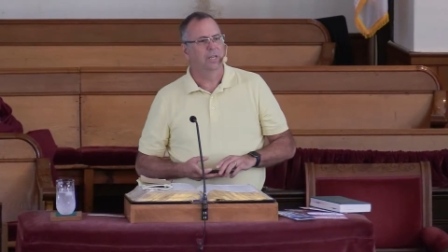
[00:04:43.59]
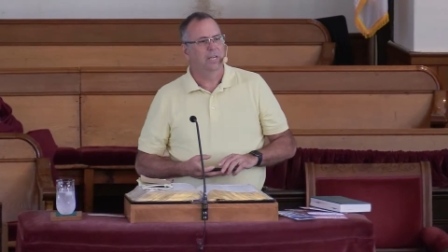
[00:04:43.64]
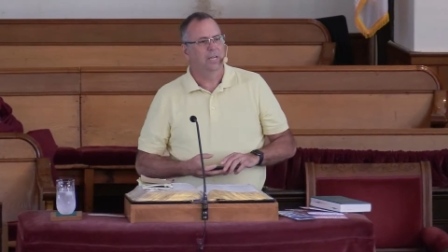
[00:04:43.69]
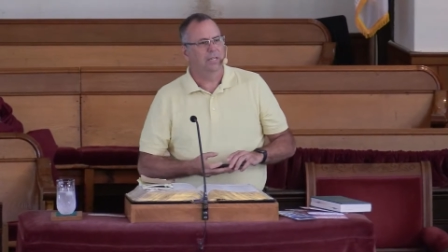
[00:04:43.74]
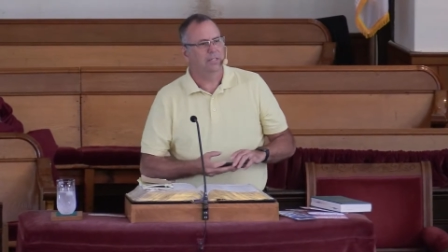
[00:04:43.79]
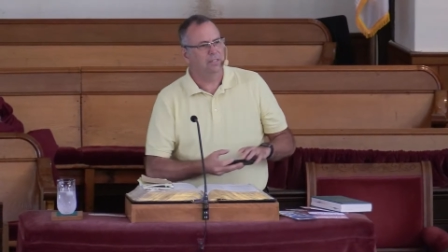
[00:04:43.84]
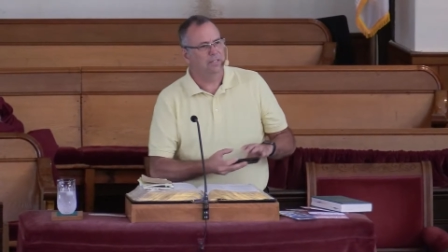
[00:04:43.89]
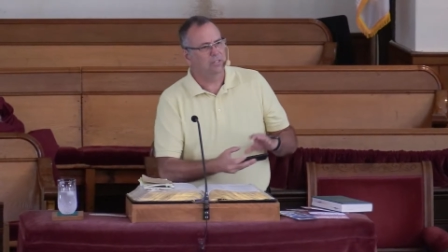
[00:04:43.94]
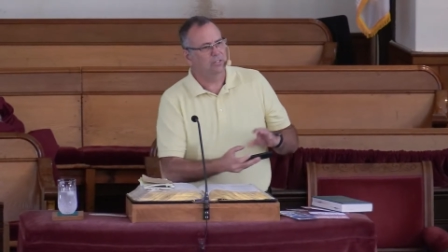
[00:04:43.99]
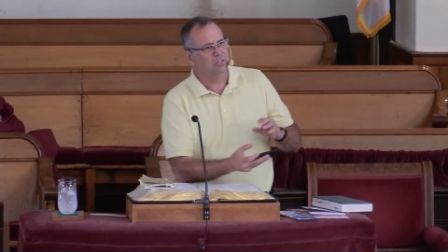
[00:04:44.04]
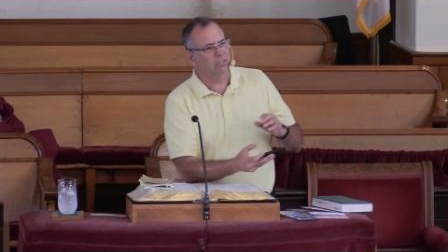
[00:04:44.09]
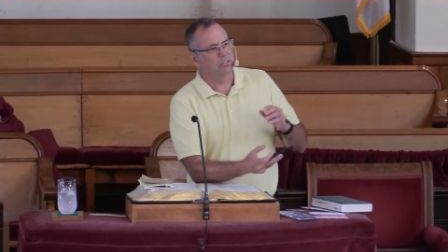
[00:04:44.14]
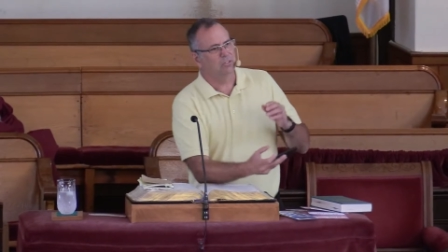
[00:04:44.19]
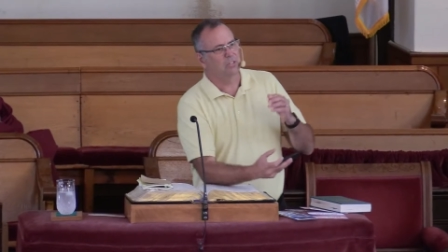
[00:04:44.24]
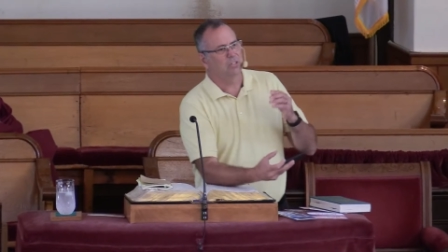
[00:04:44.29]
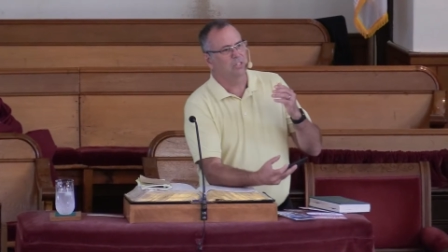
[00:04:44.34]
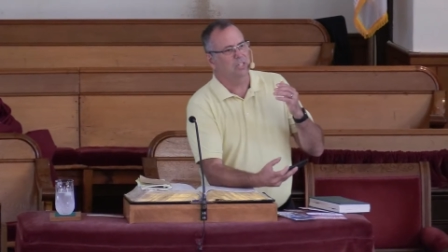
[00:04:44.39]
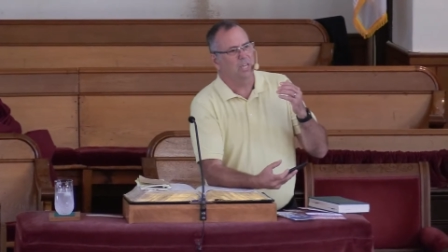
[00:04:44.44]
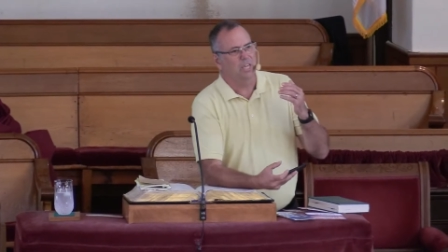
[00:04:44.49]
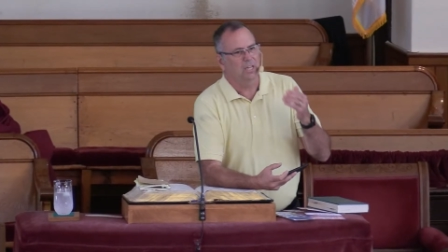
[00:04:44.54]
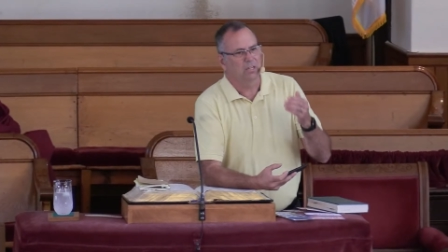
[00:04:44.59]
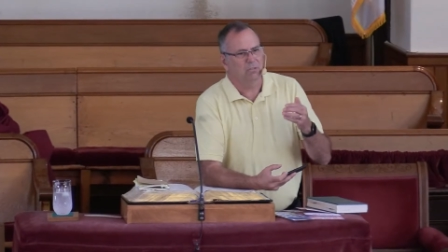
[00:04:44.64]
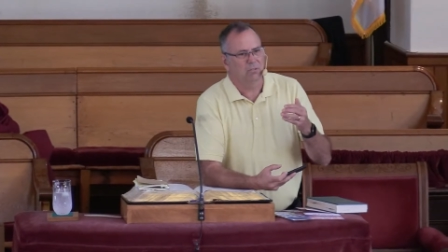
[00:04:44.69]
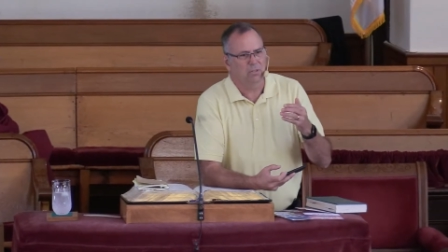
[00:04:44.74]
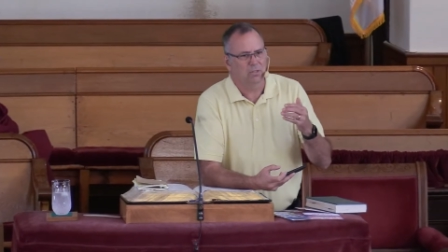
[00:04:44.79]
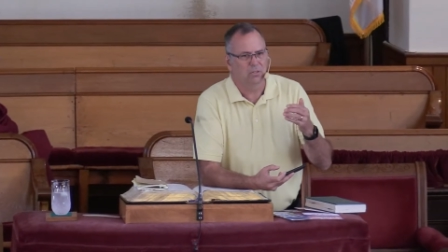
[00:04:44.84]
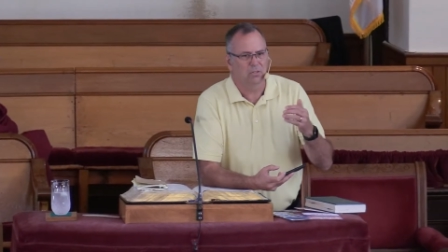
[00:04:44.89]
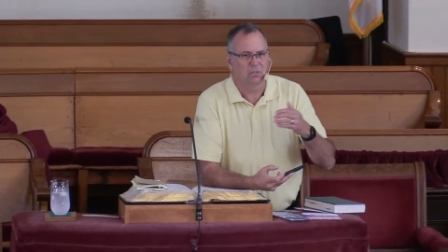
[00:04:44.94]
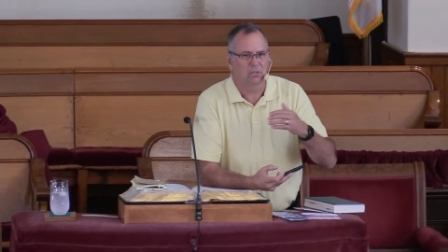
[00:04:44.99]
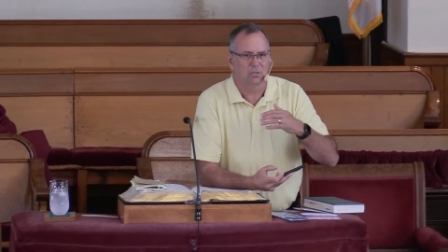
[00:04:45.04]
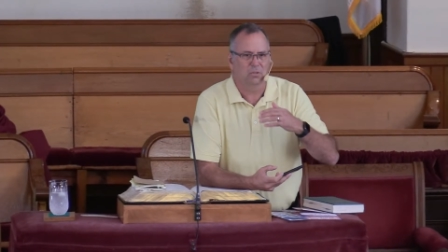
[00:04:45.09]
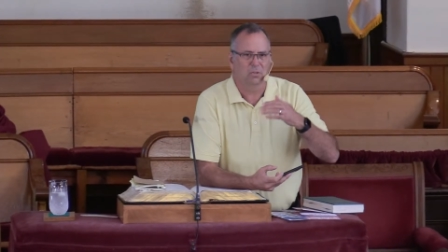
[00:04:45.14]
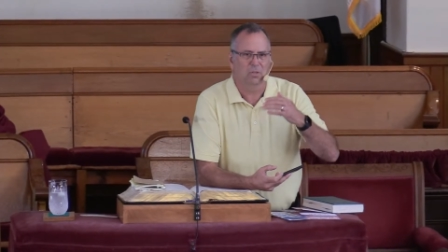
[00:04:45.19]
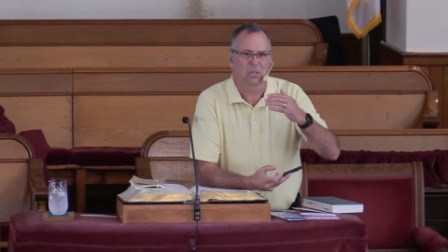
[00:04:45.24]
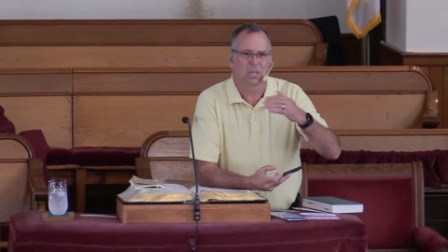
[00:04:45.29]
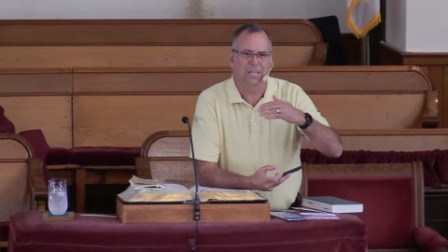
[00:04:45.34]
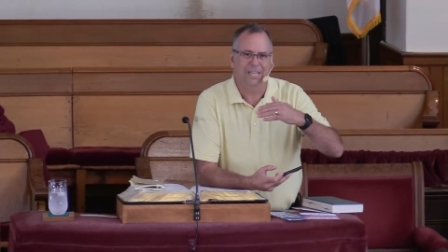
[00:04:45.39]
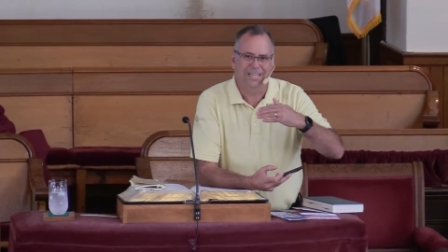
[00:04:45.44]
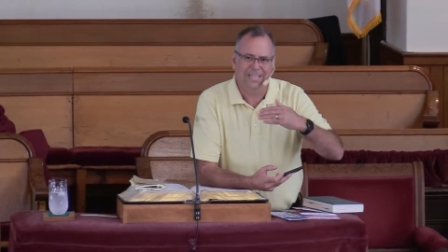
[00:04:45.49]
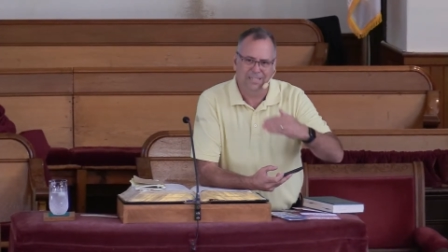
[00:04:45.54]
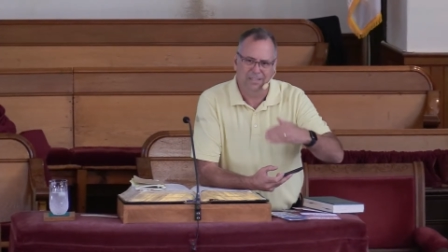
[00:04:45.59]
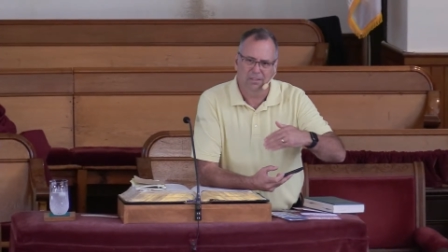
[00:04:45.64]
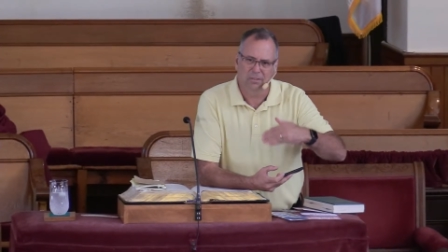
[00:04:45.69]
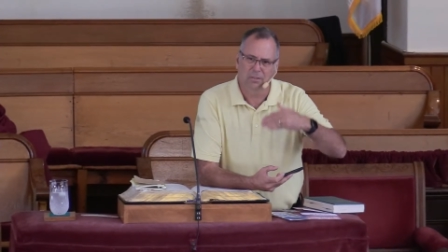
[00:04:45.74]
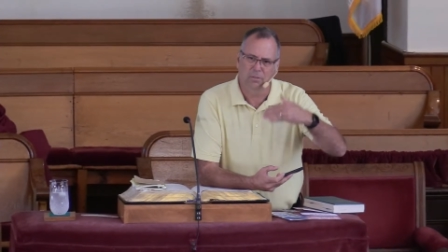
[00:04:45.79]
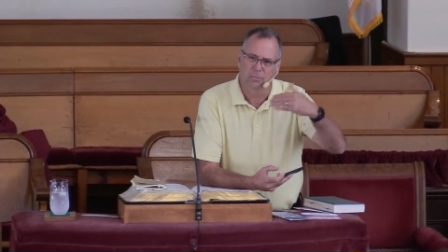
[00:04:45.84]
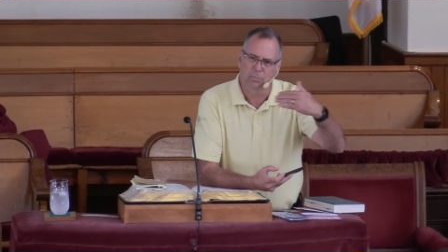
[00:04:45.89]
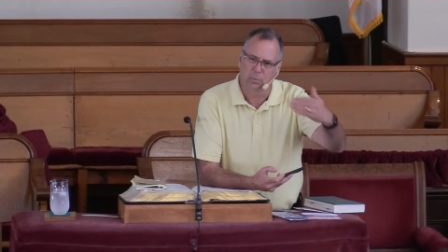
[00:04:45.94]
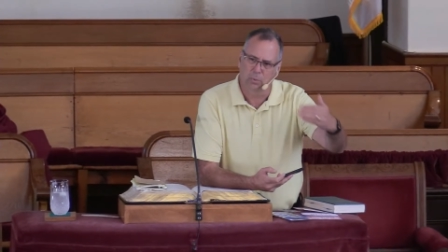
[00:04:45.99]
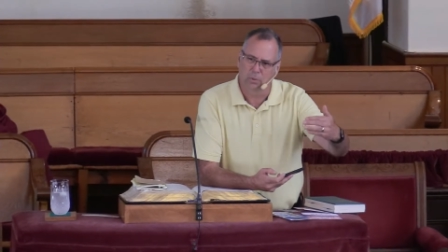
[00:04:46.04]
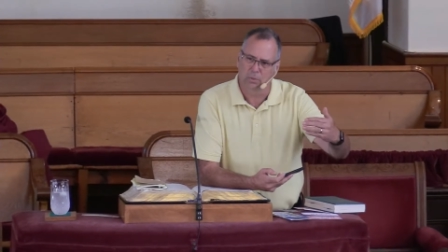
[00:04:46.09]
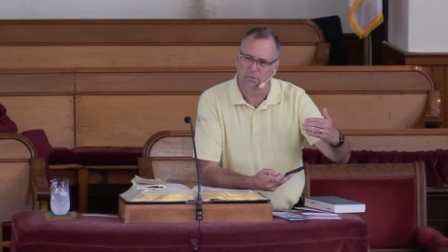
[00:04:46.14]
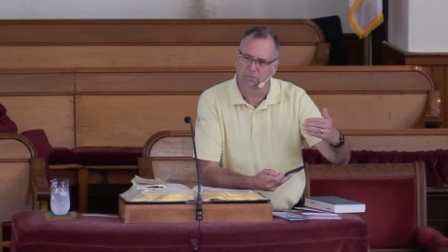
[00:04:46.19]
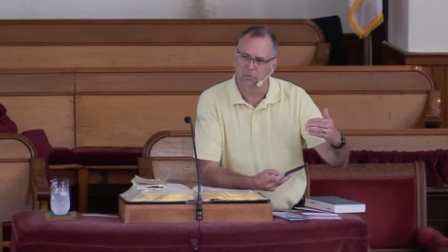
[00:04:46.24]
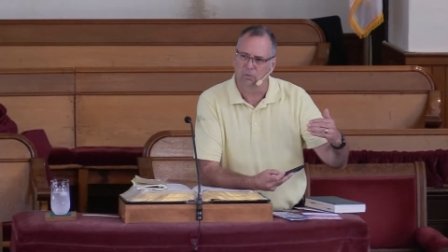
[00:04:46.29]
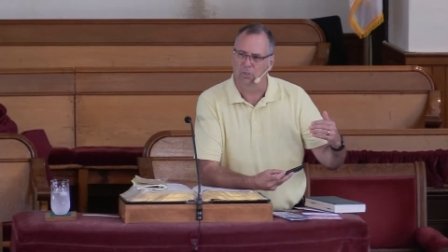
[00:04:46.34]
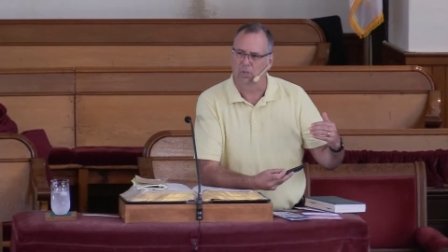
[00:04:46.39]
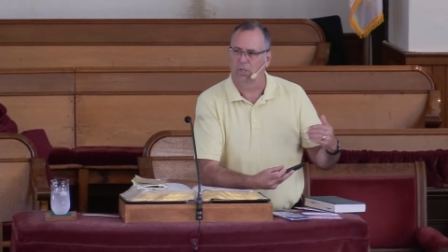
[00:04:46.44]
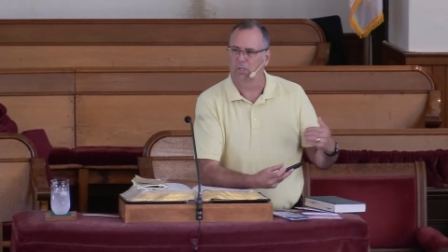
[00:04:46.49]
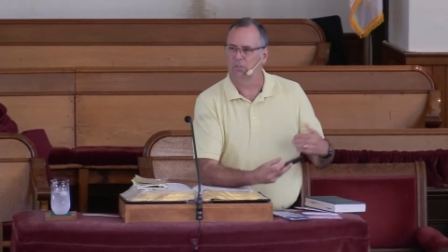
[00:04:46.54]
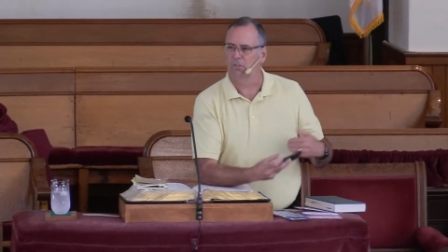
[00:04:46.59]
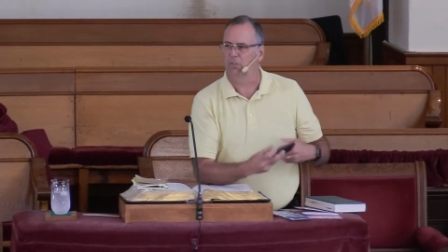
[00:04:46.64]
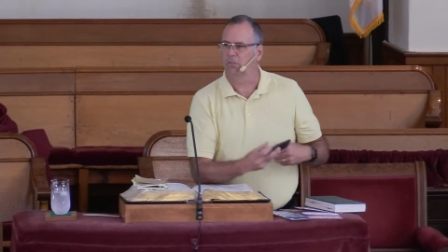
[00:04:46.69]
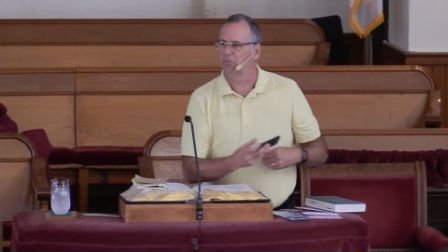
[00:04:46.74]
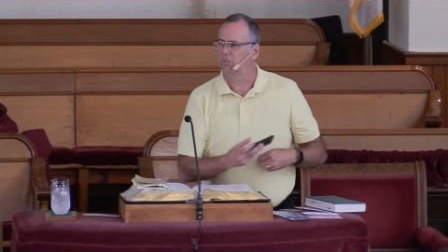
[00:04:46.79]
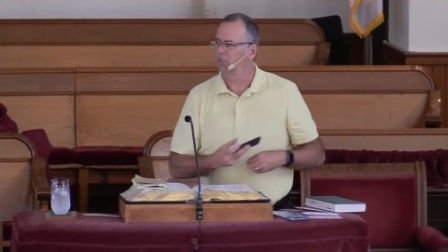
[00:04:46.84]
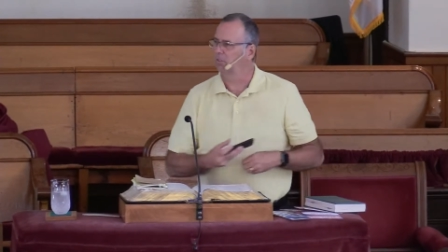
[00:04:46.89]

And there's this character in the book of Judges.